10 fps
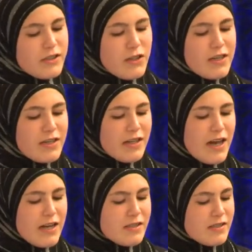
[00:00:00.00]
During
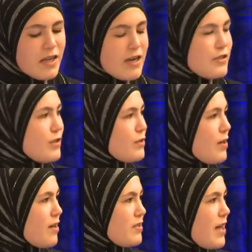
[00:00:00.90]
class, I turned
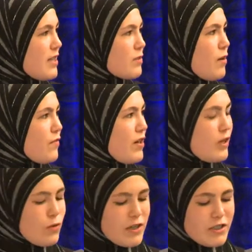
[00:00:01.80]
around to ask my friend
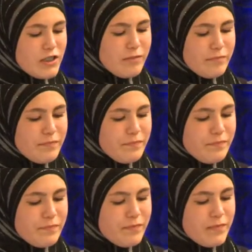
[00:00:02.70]
a question.
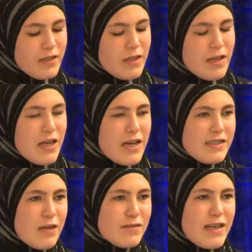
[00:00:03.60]

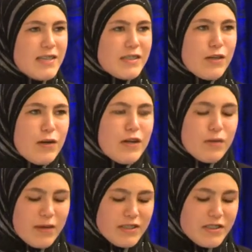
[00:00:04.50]
As I was asking her a
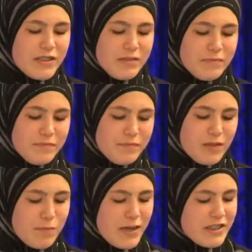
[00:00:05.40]
question,
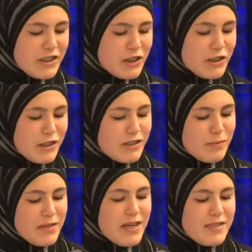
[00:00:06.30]
my teacher turned
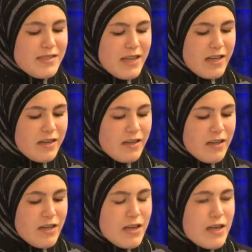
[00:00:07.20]
to me and said,
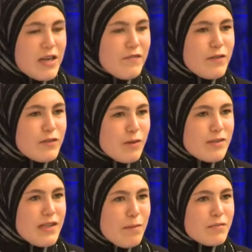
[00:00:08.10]
"If you
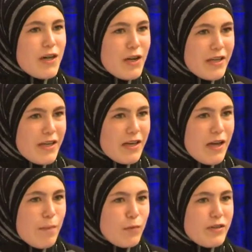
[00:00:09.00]
don't stop
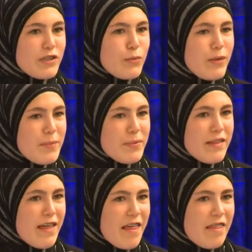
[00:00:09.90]
talking, I'm going to rip
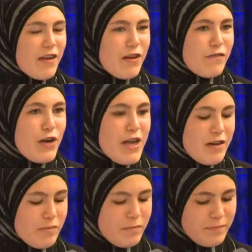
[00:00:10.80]
that thing off your
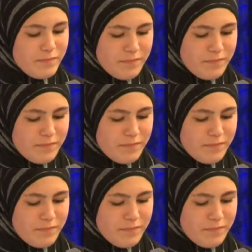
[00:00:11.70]
head."